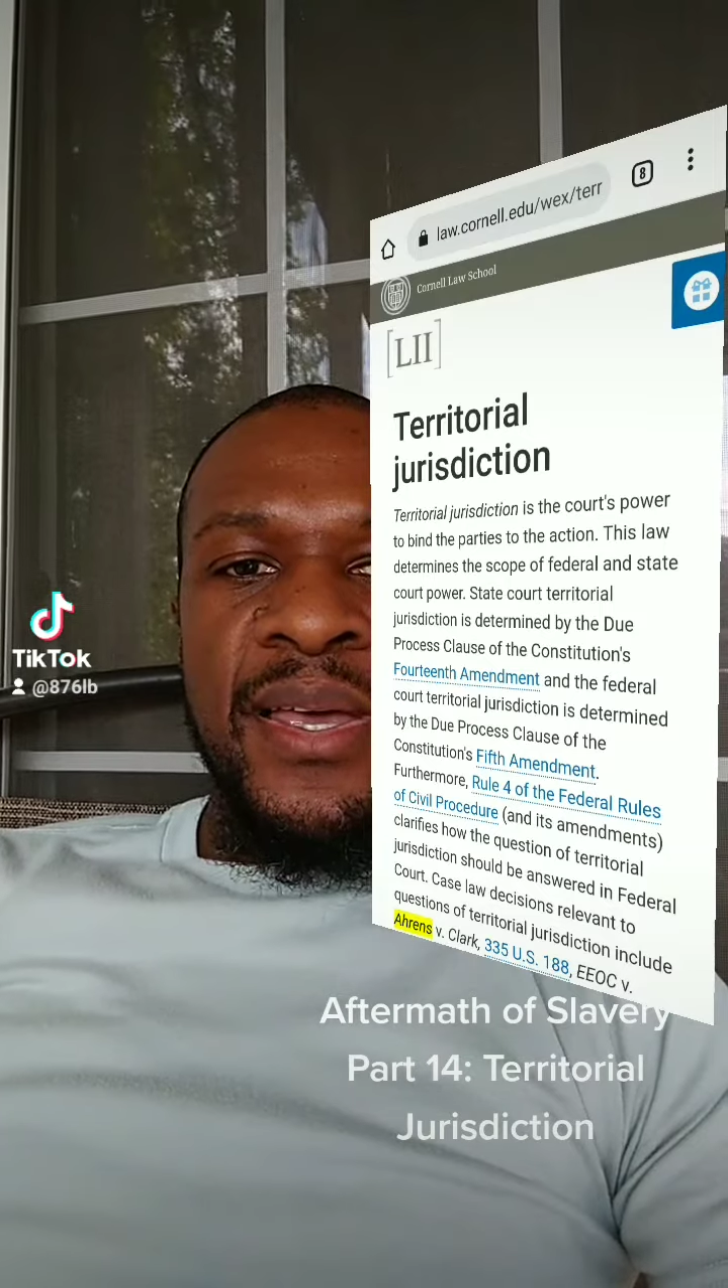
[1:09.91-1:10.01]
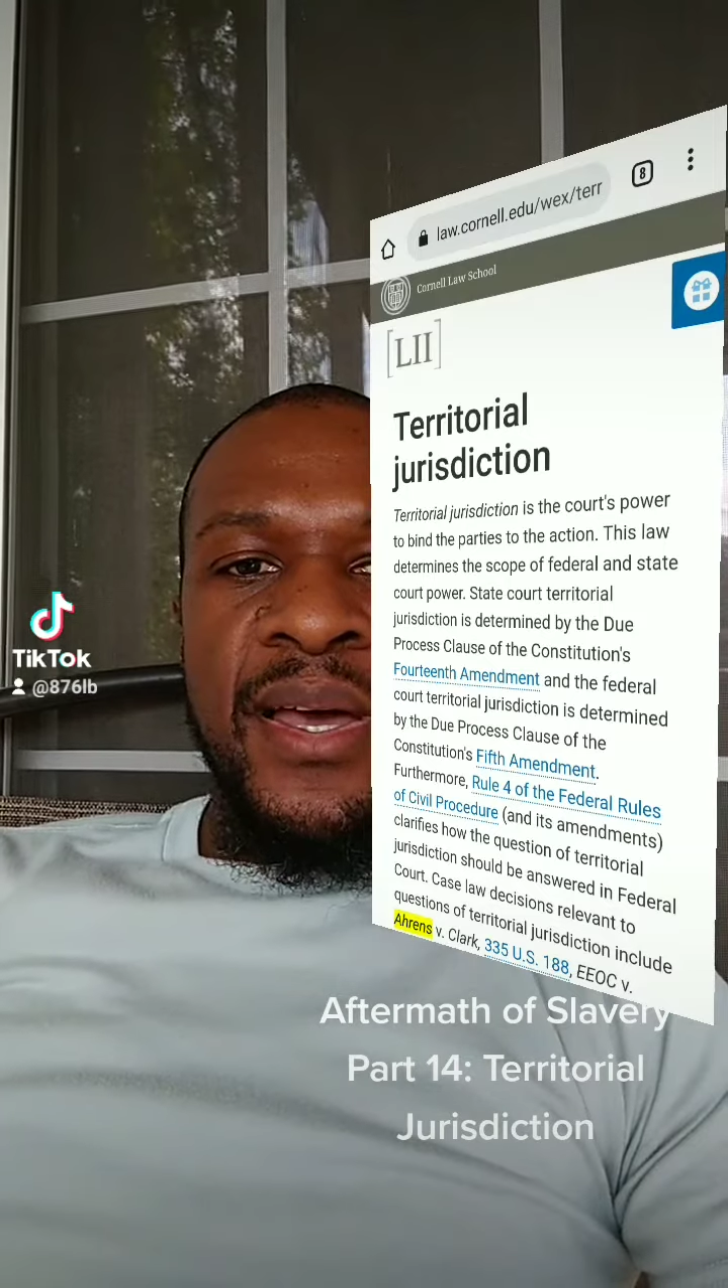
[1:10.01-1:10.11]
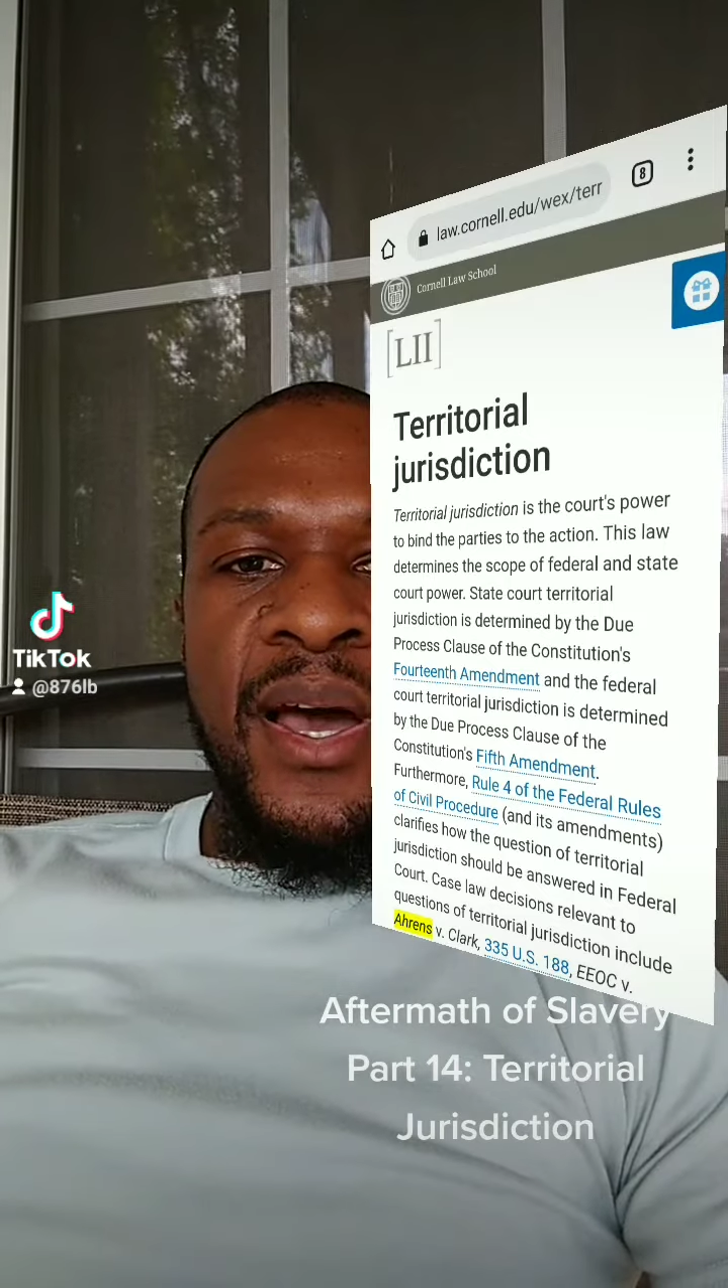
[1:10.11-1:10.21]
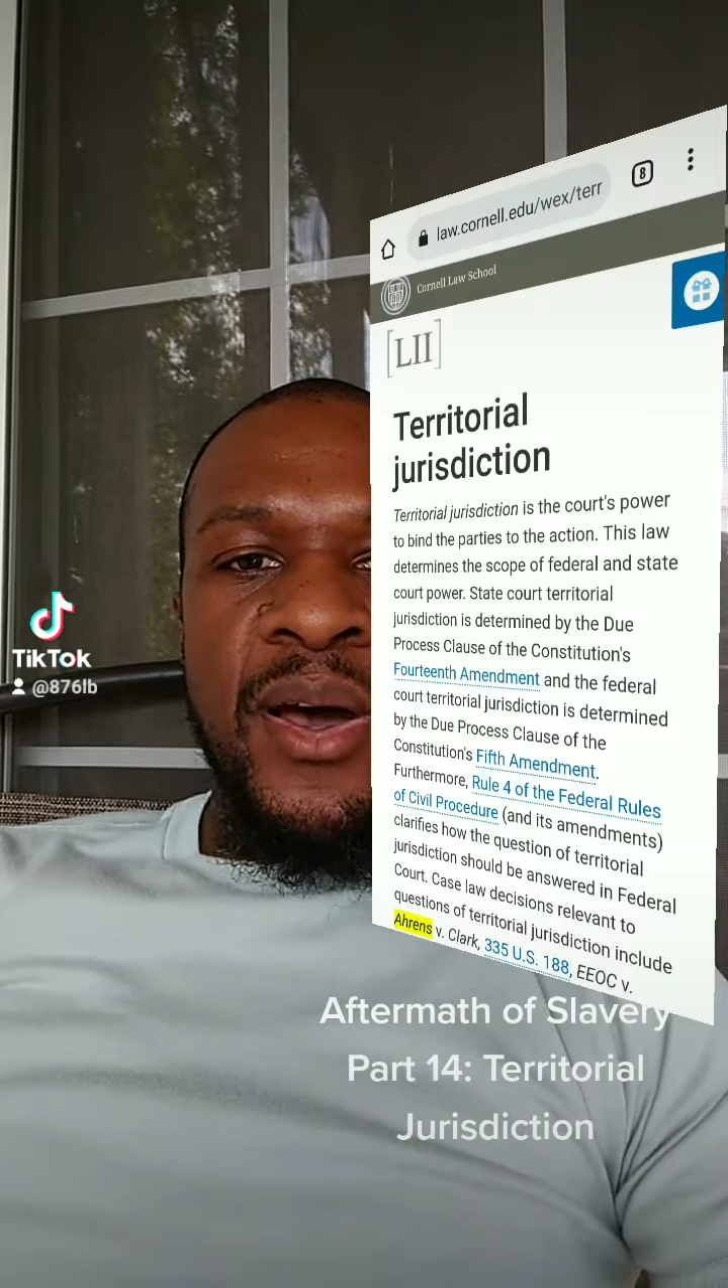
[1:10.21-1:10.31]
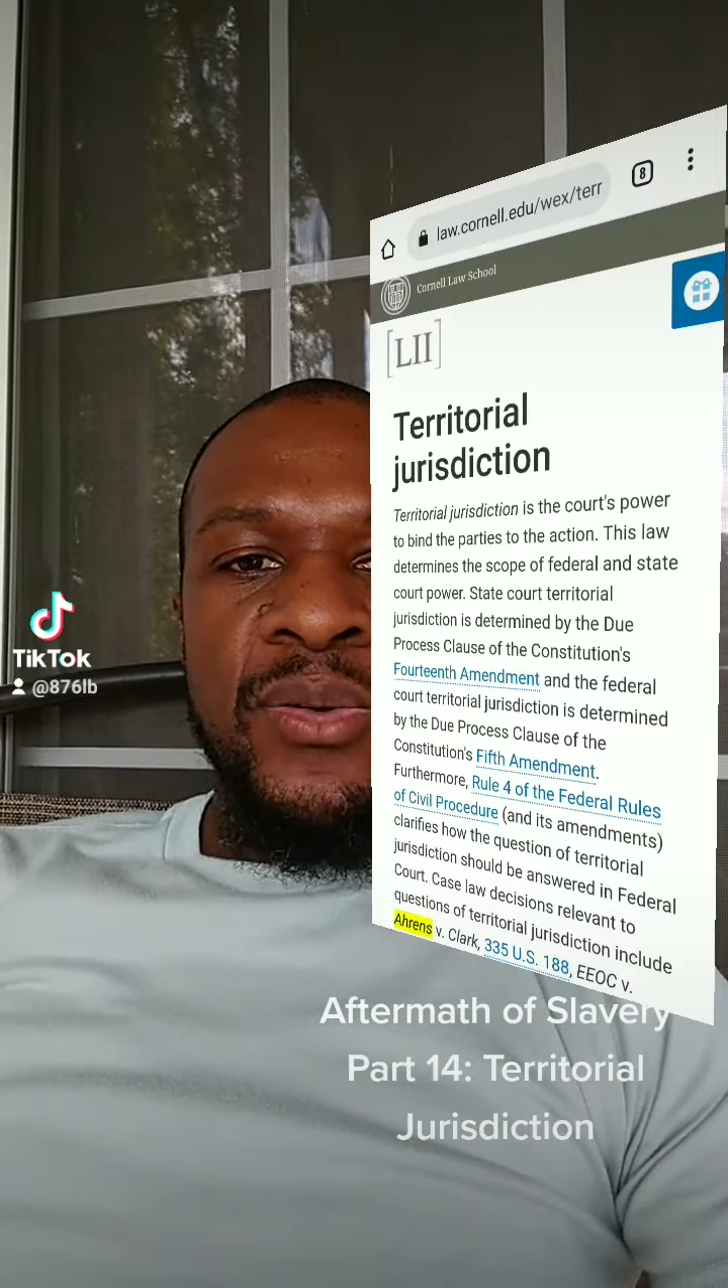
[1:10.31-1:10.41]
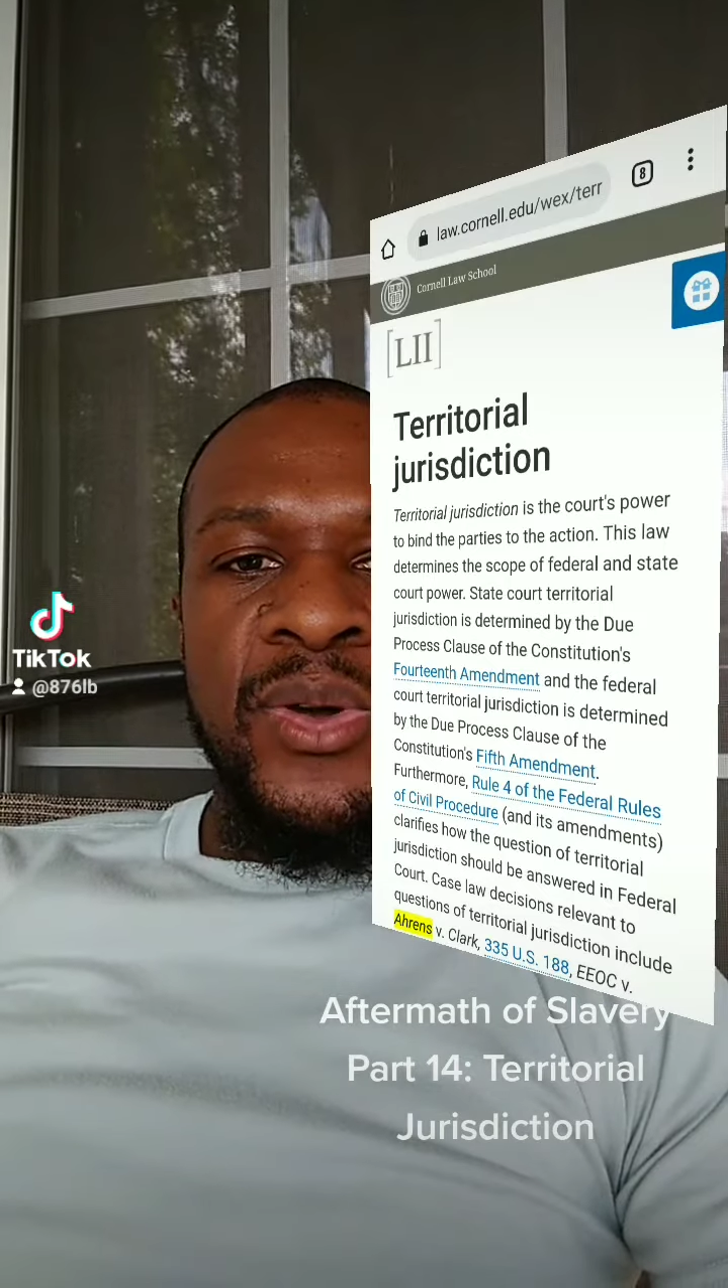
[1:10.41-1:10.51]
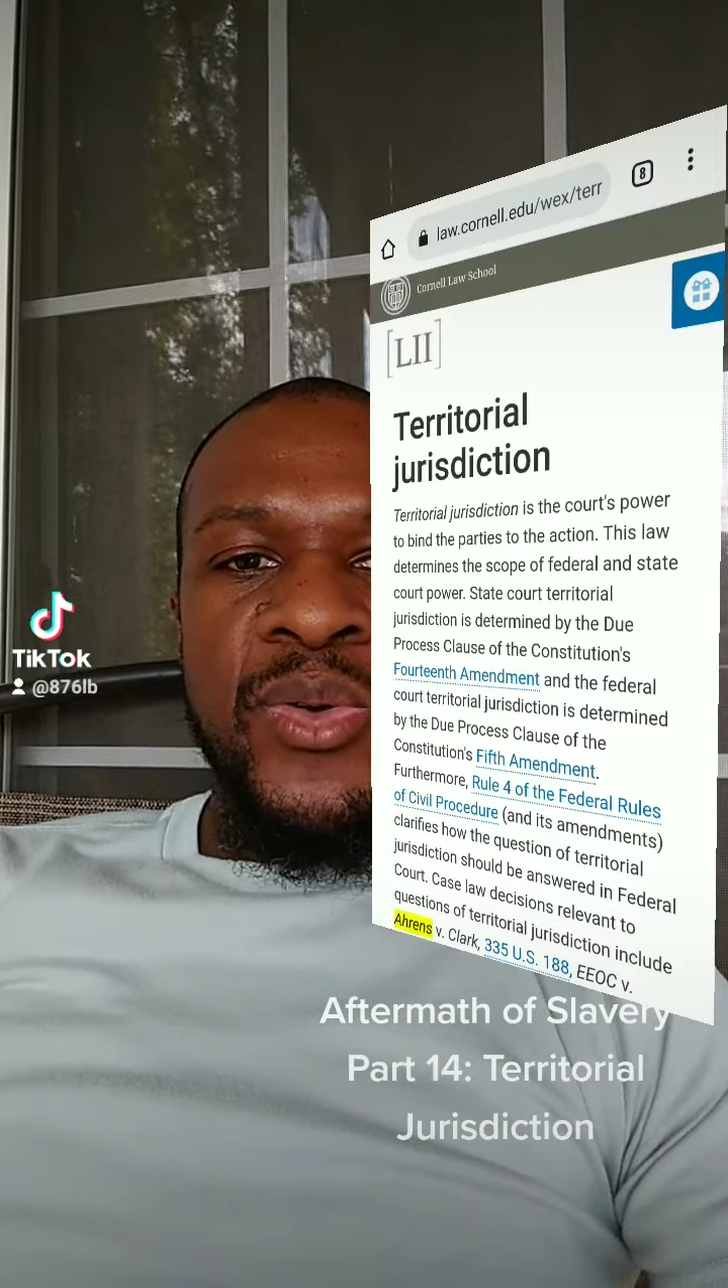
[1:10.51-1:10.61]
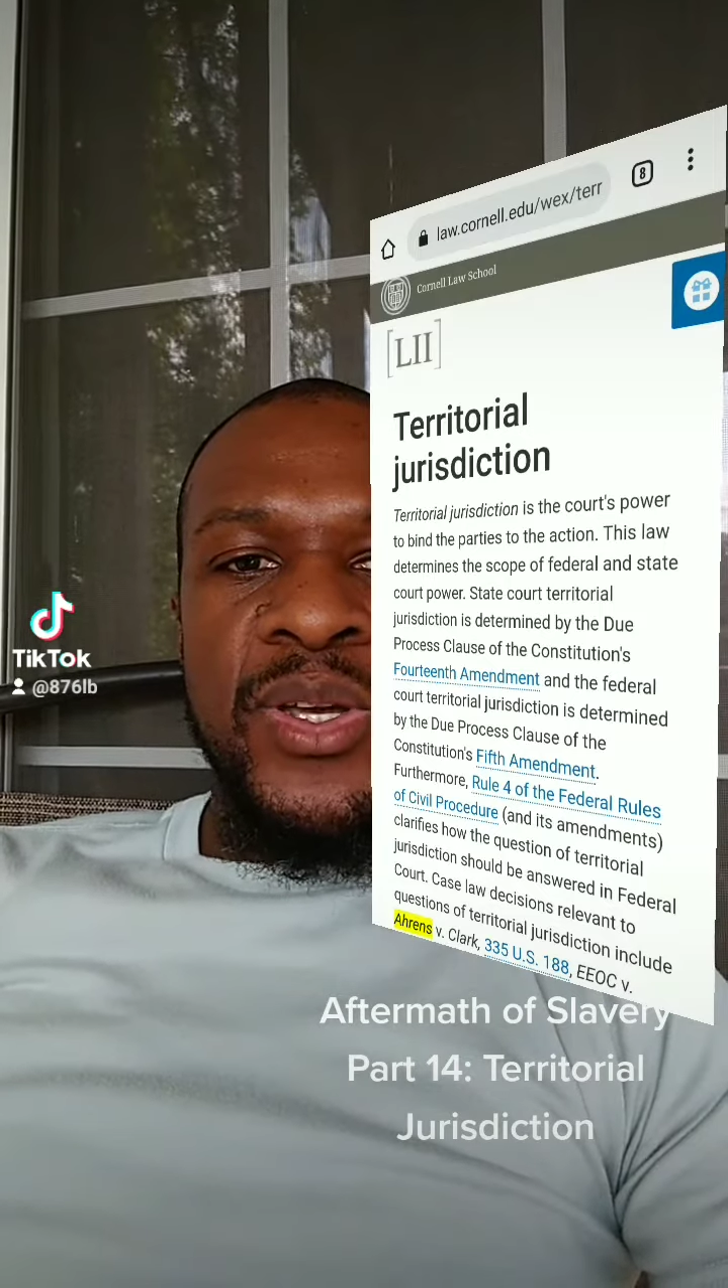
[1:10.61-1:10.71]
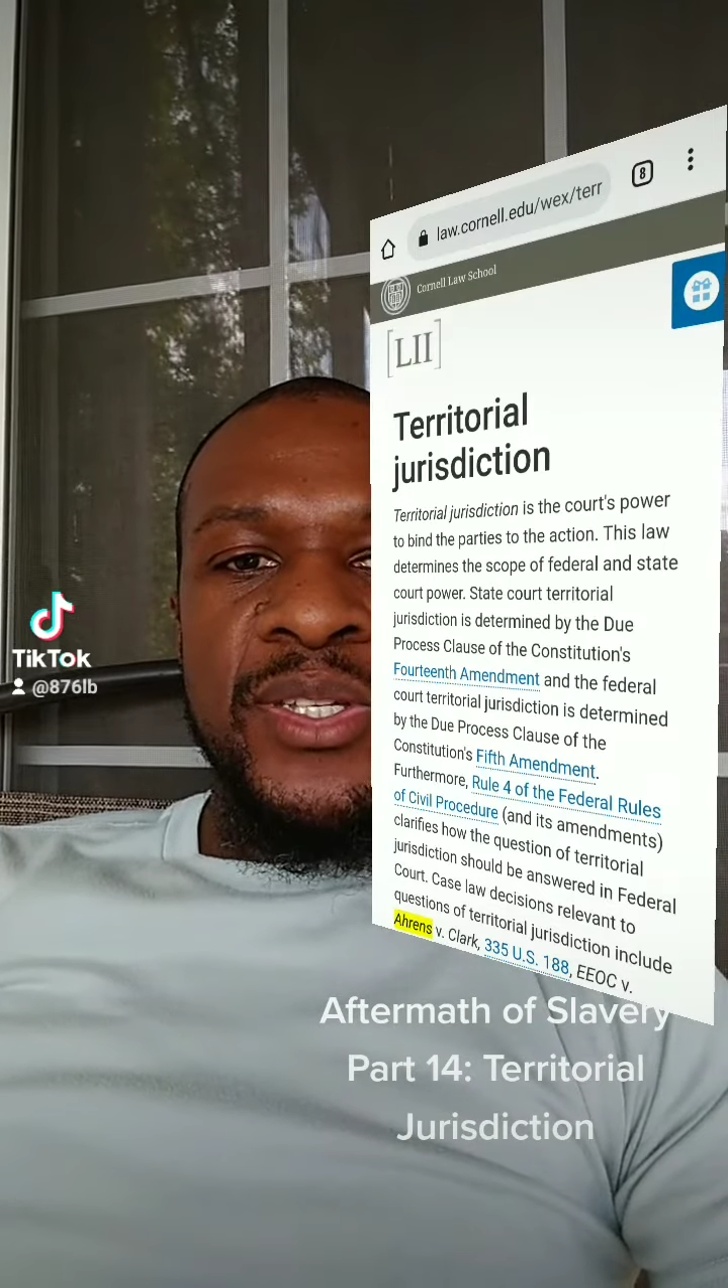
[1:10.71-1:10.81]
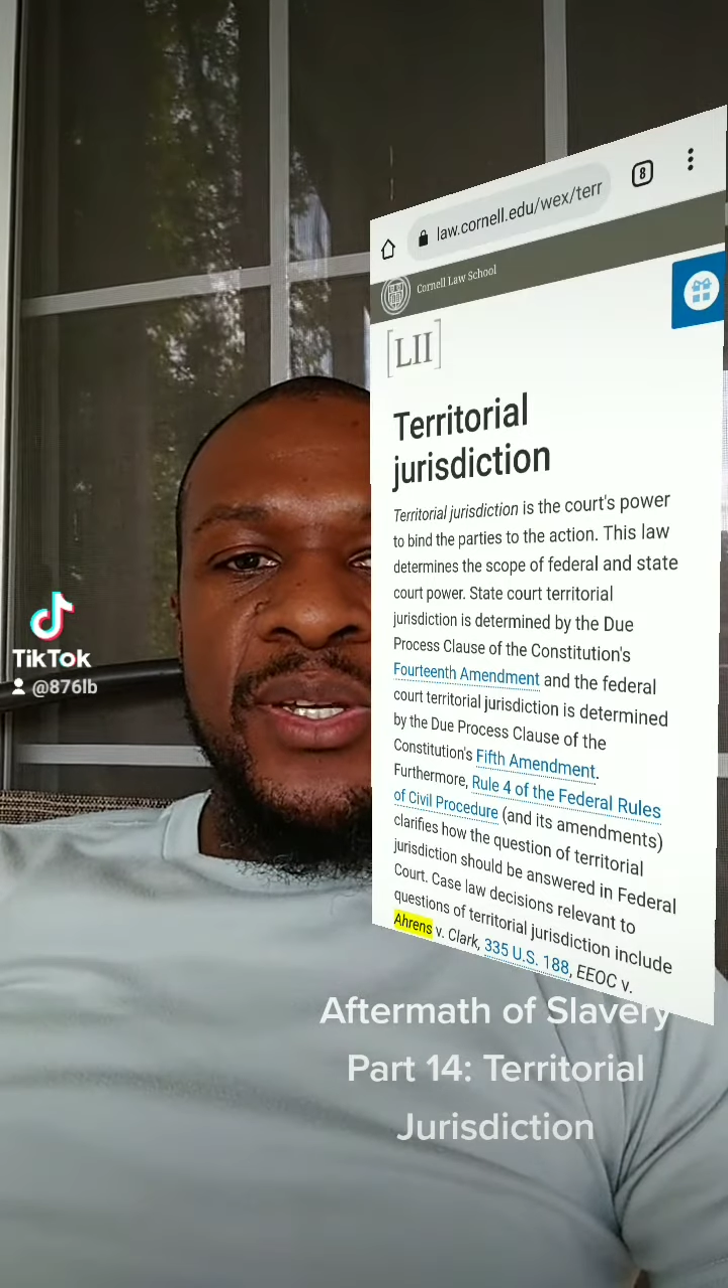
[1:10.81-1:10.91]
how the
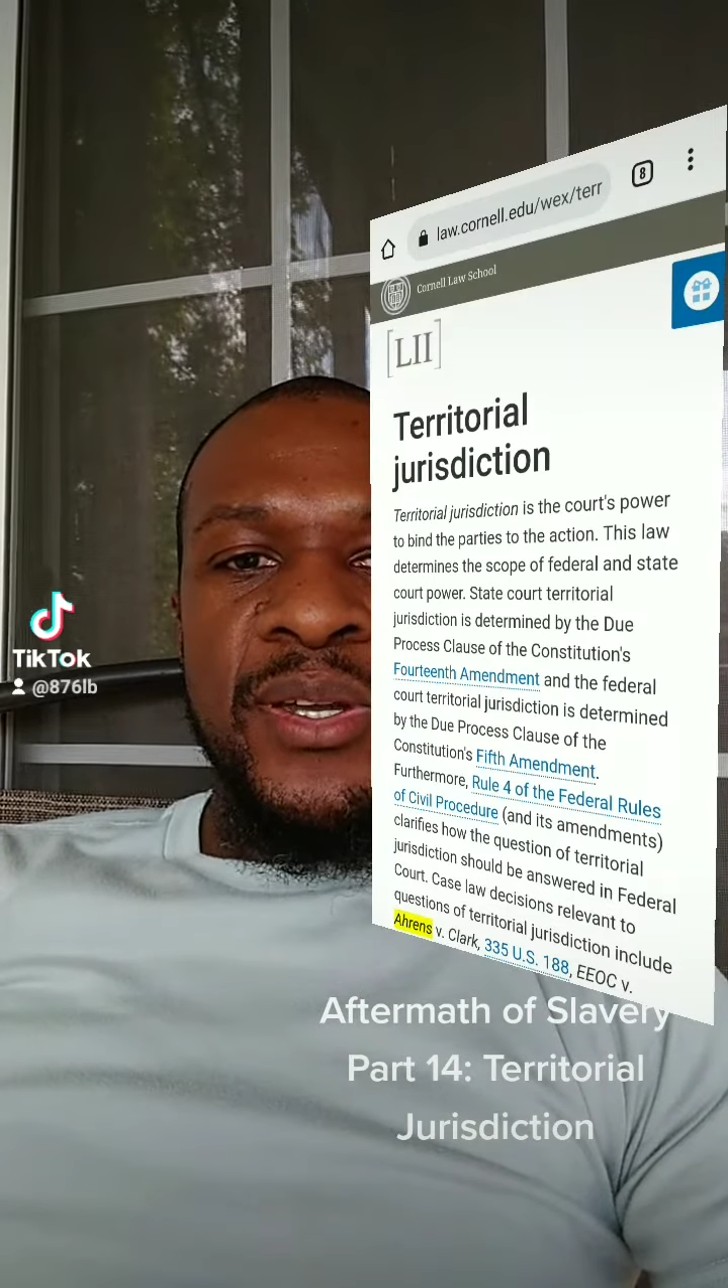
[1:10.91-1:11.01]
question